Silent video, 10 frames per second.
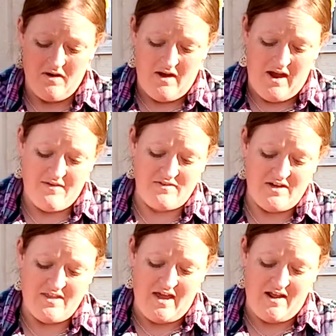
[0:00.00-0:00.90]
I've done
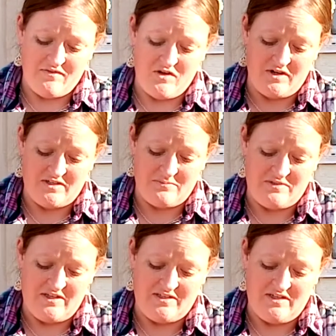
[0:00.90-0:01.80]
that. I've cooked some
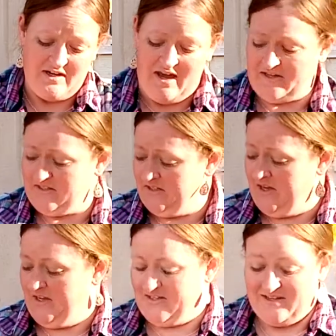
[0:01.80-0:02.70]
seeds on accident.
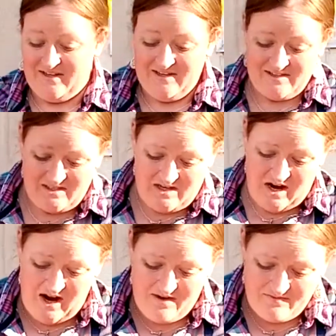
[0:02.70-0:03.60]
It's
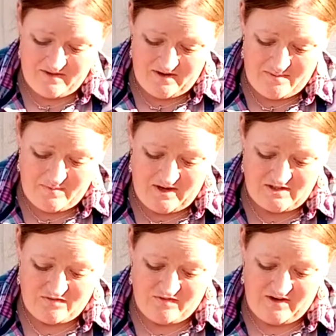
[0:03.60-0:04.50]
not very much
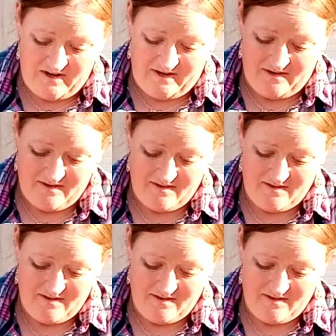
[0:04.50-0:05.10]
fun.